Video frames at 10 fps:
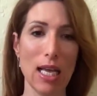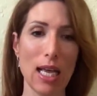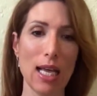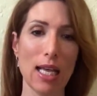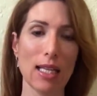
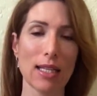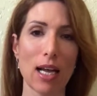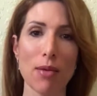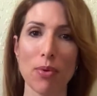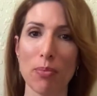And
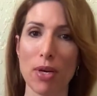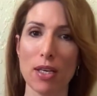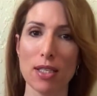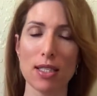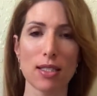I
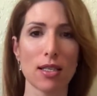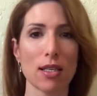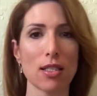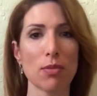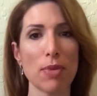prepared this
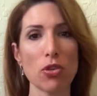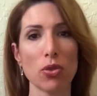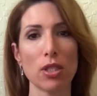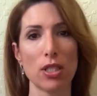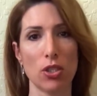
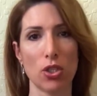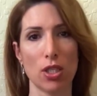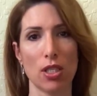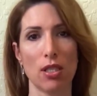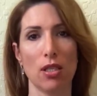special
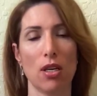edition